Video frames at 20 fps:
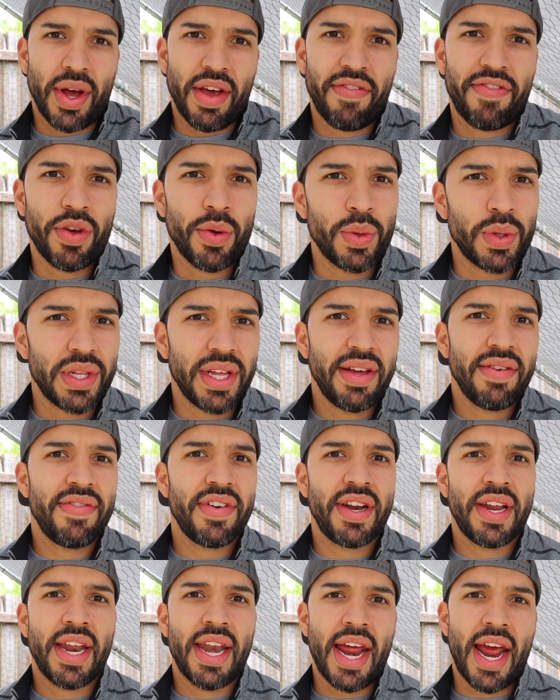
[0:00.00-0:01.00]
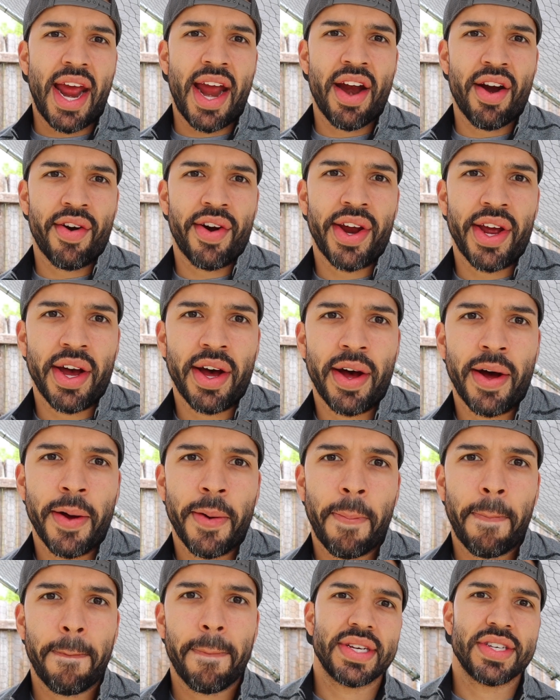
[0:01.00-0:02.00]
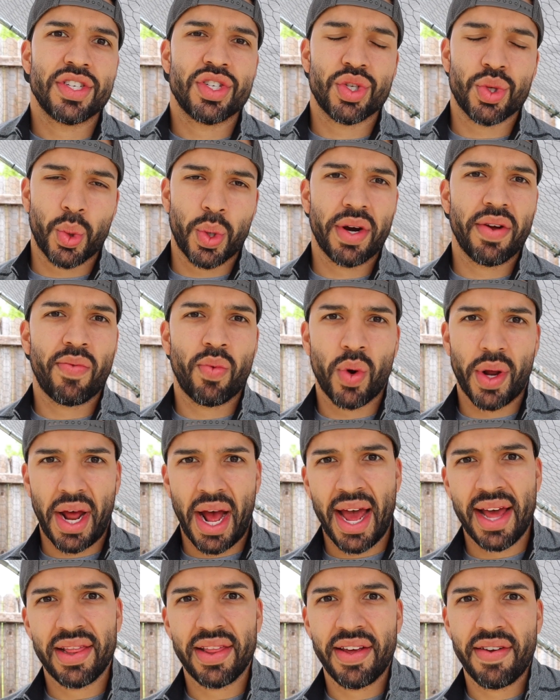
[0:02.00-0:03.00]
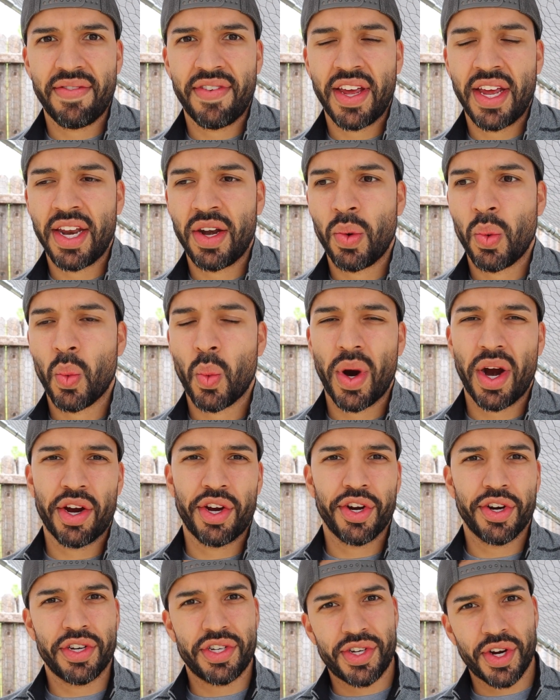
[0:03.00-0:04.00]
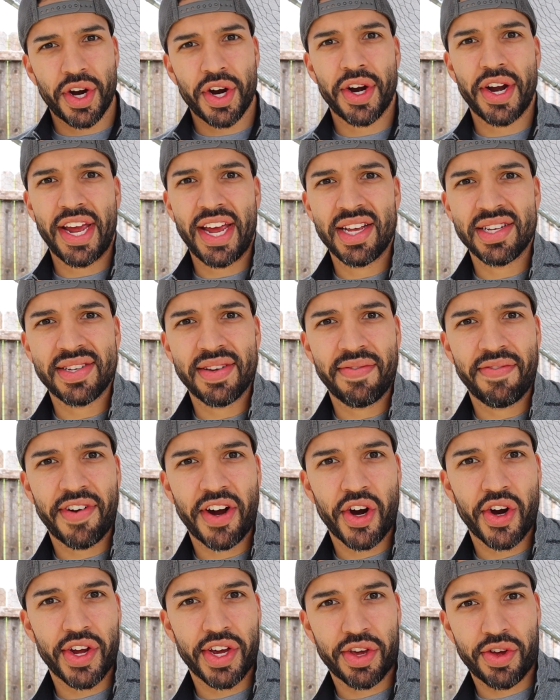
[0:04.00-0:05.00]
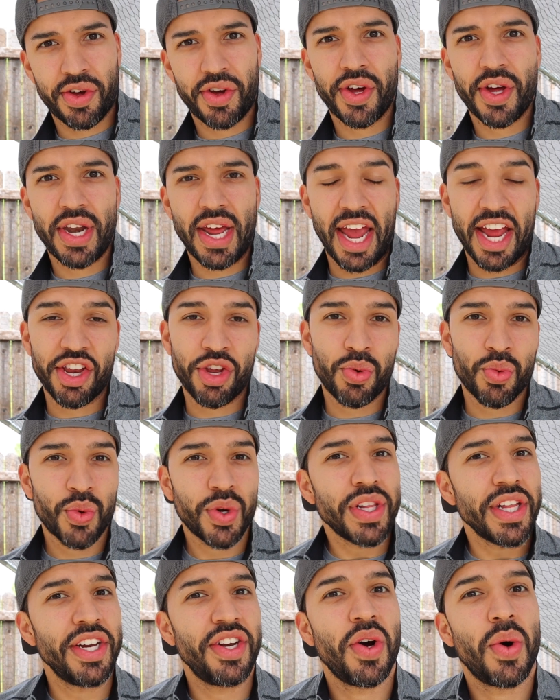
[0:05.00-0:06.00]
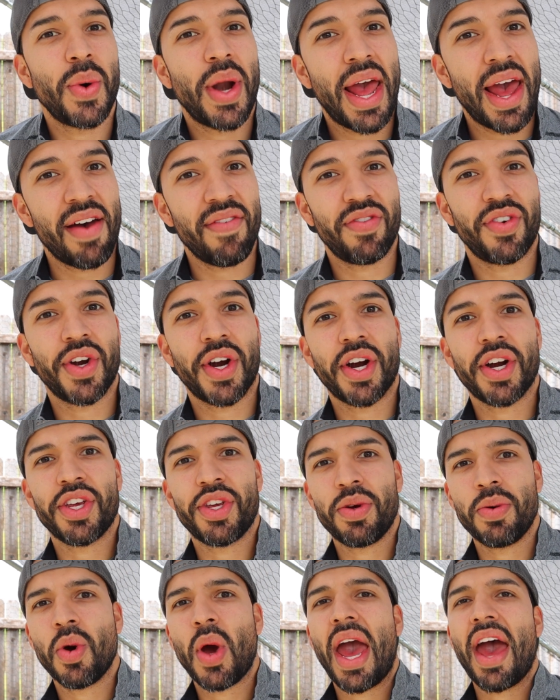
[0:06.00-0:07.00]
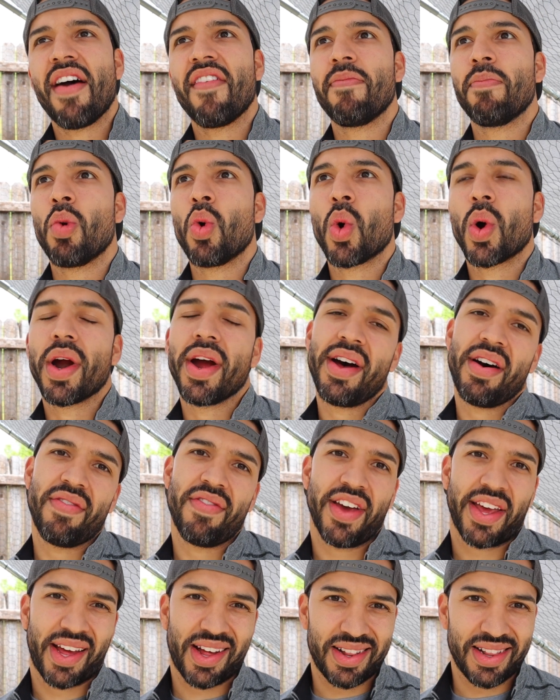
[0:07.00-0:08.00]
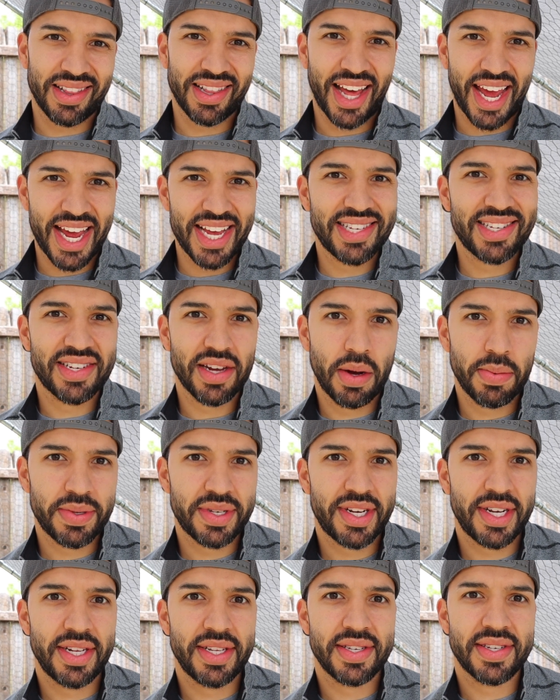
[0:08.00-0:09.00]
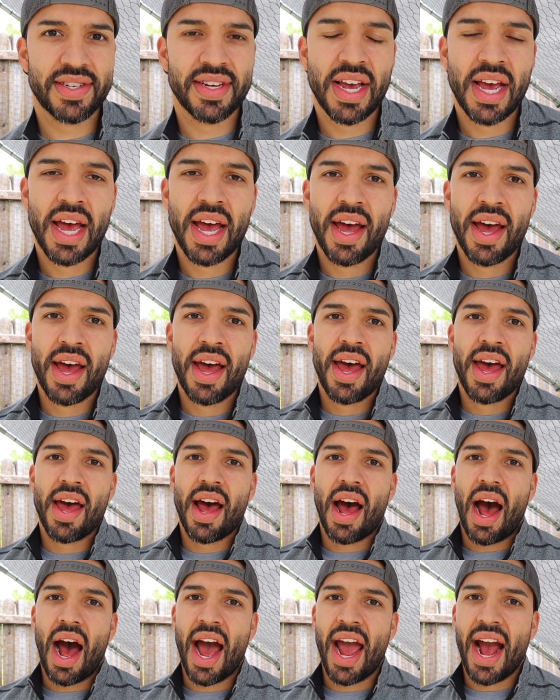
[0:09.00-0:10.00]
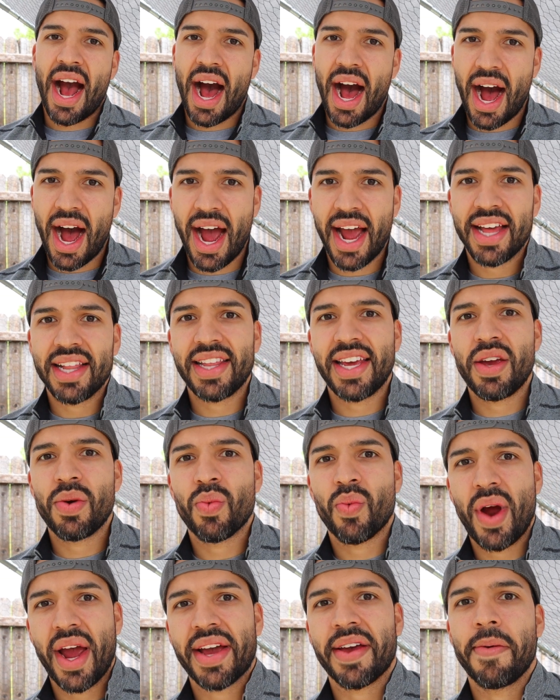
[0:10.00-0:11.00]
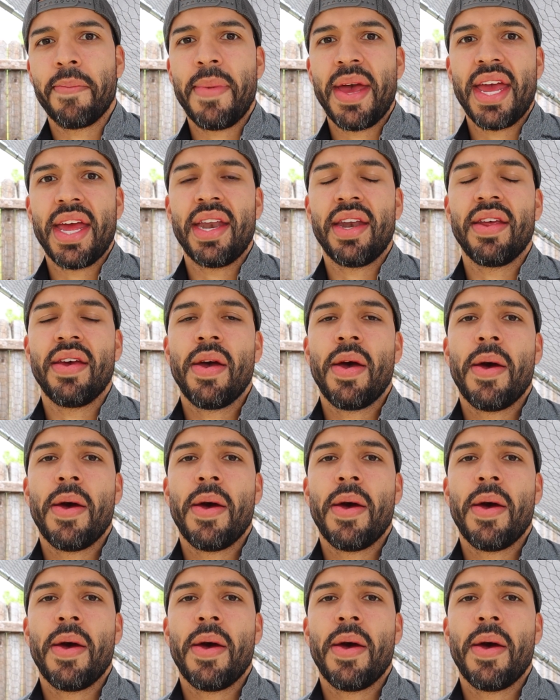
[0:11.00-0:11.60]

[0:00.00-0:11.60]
if you live in an area sort of what I live in, where your dirt isn't very good and you really don't have dirt, you have more of a clay substance, I highly recommend